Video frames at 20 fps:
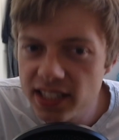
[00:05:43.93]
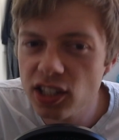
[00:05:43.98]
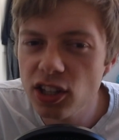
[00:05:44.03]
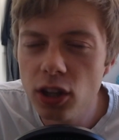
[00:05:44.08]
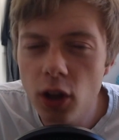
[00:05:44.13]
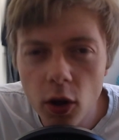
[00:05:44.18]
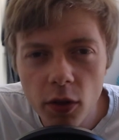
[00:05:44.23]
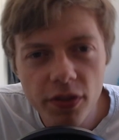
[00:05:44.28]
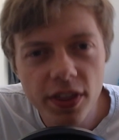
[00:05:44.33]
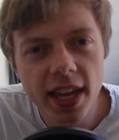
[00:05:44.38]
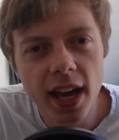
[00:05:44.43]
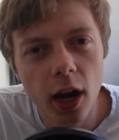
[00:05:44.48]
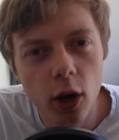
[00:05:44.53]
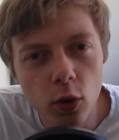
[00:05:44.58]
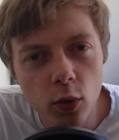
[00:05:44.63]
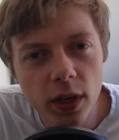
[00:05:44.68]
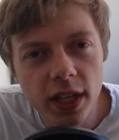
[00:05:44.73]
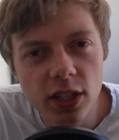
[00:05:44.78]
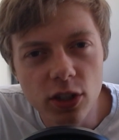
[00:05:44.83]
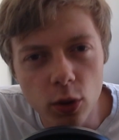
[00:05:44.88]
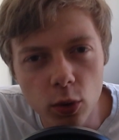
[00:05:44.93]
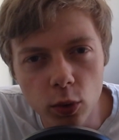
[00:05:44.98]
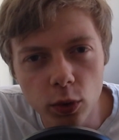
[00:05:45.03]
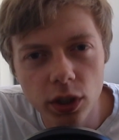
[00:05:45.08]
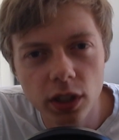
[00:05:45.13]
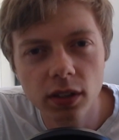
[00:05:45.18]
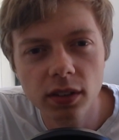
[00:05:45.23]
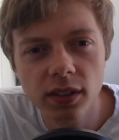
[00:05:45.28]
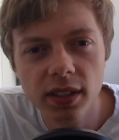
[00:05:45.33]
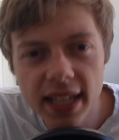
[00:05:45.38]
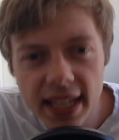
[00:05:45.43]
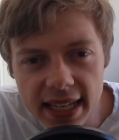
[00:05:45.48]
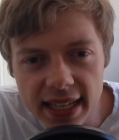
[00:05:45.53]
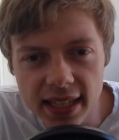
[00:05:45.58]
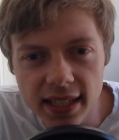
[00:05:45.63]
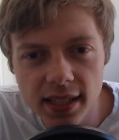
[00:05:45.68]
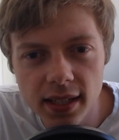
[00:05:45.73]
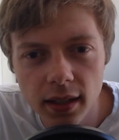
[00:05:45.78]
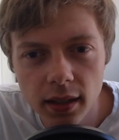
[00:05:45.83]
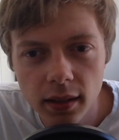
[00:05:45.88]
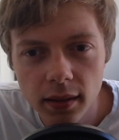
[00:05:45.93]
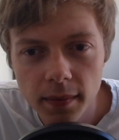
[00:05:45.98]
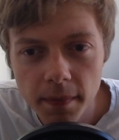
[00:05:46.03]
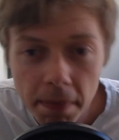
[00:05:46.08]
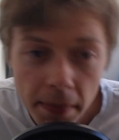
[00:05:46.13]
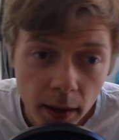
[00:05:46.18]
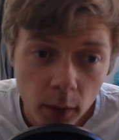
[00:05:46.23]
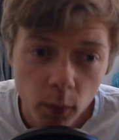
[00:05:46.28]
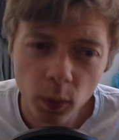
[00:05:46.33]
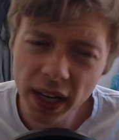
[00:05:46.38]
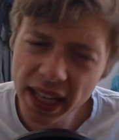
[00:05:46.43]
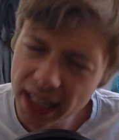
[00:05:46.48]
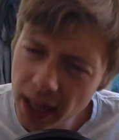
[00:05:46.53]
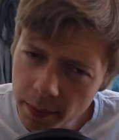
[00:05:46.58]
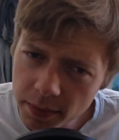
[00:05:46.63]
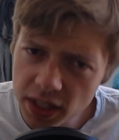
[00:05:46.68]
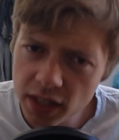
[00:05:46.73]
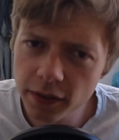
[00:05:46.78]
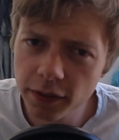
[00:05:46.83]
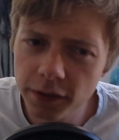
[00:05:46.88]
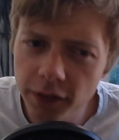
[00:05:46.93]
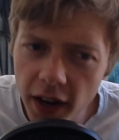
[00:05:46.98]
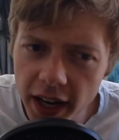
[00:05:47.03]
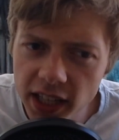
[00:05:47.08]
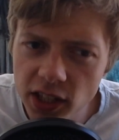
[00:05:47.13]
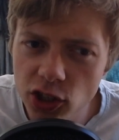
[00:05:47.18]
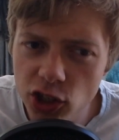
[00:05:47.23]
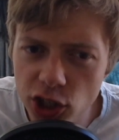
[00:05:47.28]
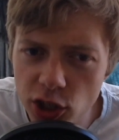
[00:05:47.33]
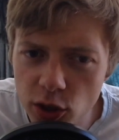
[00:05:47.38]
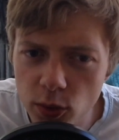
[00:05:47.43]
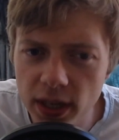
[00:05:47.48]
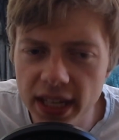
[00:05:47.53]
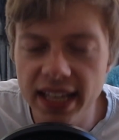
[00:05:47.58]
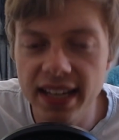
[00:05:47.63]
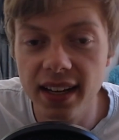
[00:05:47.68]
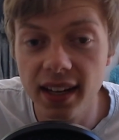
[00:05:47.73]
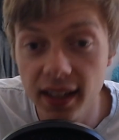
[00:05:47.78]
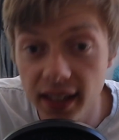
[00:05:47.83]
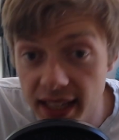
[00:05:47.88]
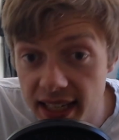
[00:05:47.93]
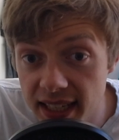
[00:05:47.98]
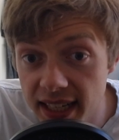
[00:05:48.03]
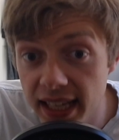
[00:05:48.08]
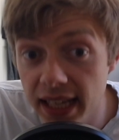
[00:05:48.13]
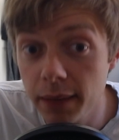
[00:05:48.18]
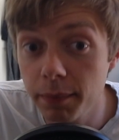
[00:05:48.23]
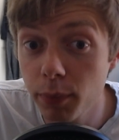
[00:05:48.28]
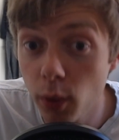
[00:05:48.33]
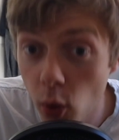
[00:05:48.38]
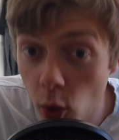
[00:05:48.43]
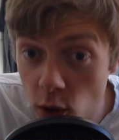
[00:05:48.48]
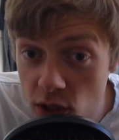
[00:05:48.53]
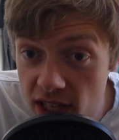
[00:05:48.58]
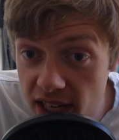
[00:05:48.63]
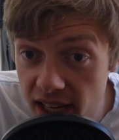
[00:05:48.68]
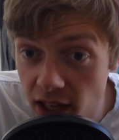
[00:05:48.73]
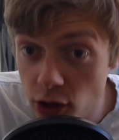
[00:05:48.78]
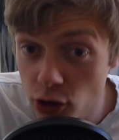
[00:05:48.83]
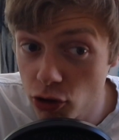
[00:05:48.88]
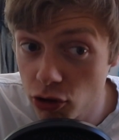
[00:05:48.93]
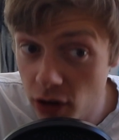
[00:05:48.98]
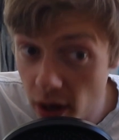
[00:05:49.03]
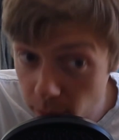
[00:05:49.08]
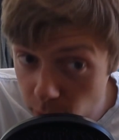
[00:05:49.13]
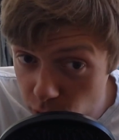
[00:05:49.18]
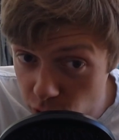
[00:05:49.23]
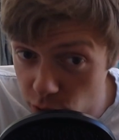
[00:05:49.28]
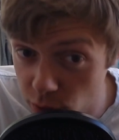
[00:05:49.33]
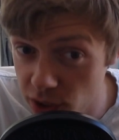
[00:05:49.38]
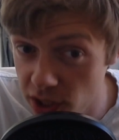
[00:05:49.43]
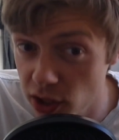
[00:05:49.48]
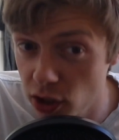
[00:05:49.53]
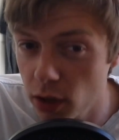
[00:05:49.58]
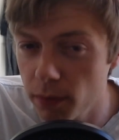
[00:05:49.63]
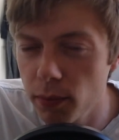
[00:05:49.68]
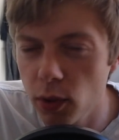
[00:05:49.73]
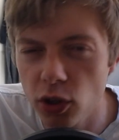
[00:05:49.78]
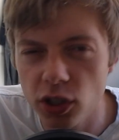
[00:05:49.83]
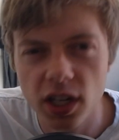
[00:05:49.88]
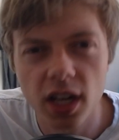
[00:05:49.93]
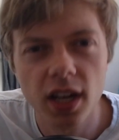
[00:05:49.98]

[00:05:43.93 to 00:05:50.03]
not the only tool you'll need. When it comes to fine-tuning, cleaning, porting and troubleshooting your mod,